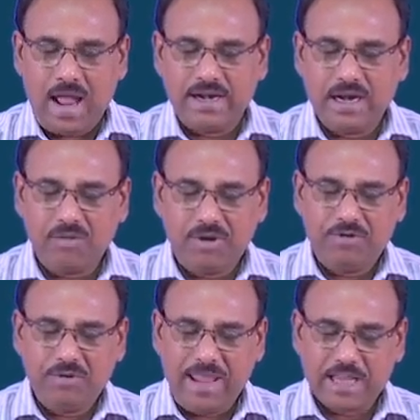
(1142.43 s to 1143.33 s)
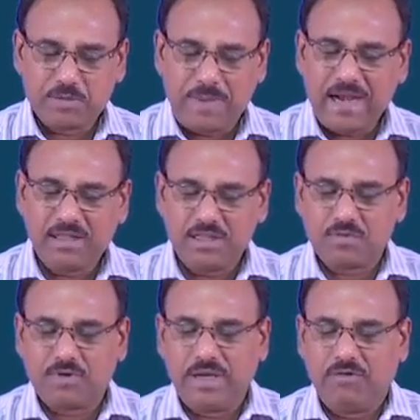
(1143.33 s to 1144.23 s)
And now, if you expand this
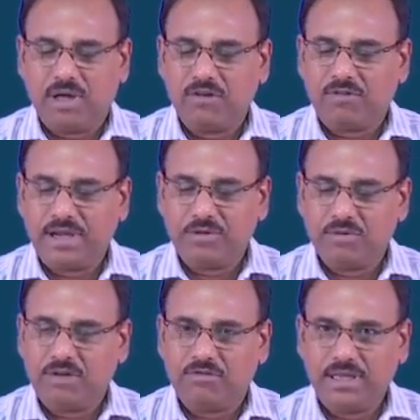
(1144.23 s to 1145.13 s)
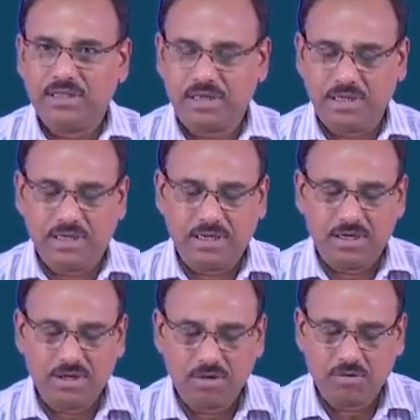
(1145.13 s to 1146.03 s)
phi 1, phi 2 and phi 3,
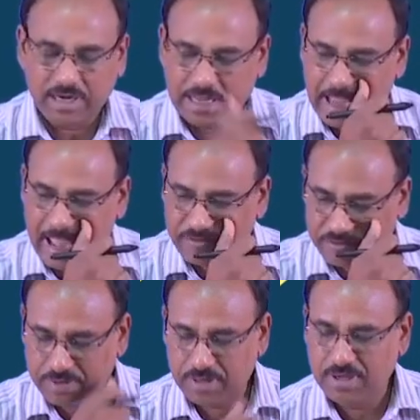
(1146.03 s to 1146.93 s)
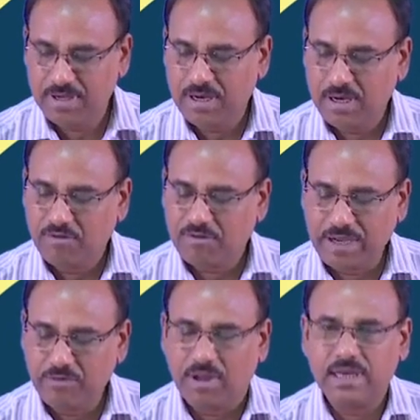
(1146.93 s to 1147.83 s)
what I have?
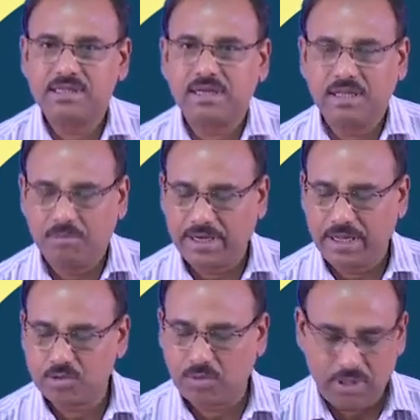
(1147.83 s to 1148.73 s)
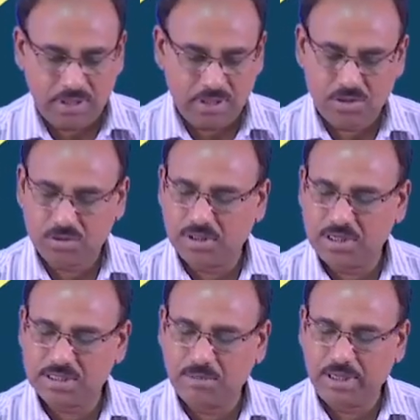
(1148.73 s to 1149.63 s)
Phi 1 is nothing but x1. So,
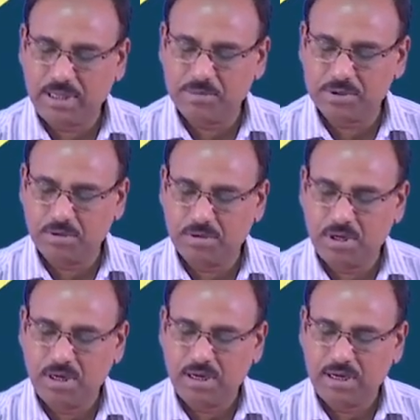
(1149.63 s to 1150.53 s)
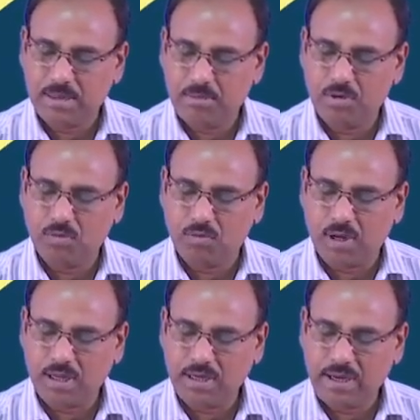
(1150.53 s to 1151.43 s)
this simply gives you
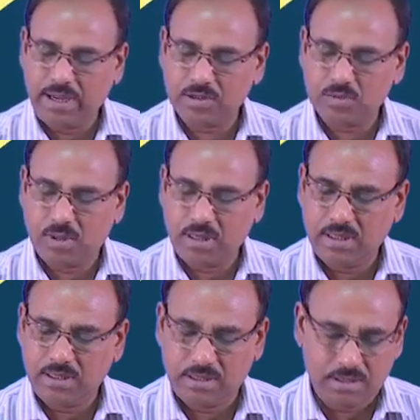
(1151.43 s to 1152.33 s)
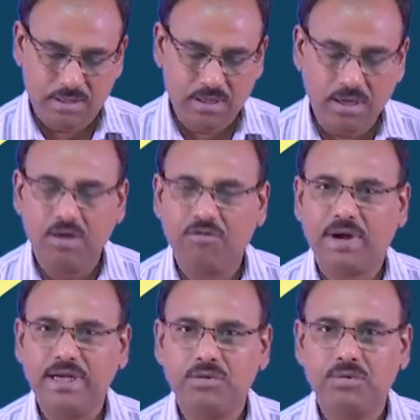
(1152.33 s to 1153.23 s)
W1 x1.
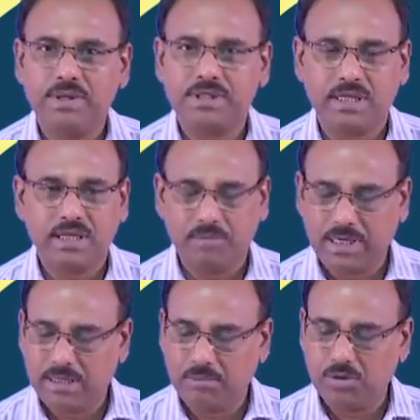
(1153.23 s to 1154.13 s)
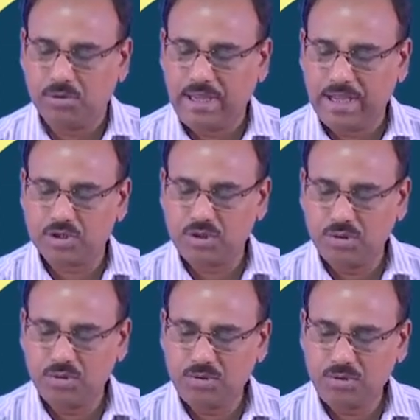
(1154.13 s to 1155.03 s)
Phi 2 is nothing but
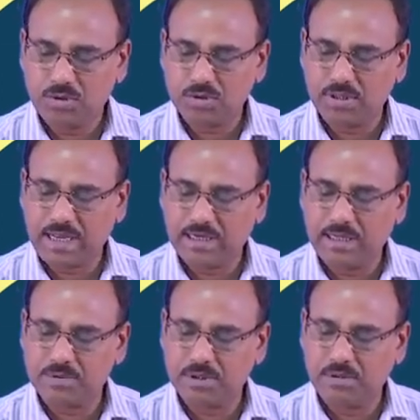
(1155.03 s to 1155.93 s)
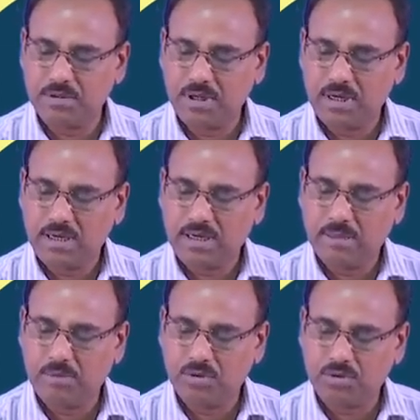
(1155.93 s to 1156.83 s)
Wx2. So, that gives you
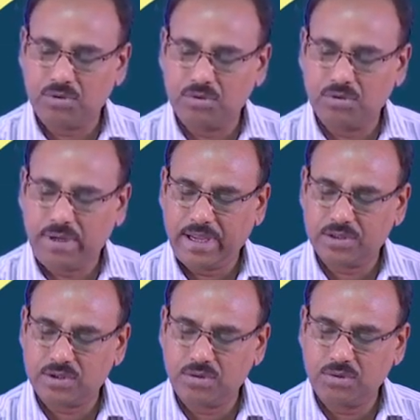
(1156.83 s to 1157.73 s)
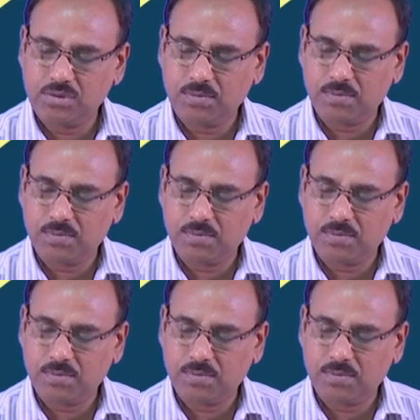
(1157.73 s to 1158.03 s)
W2 x2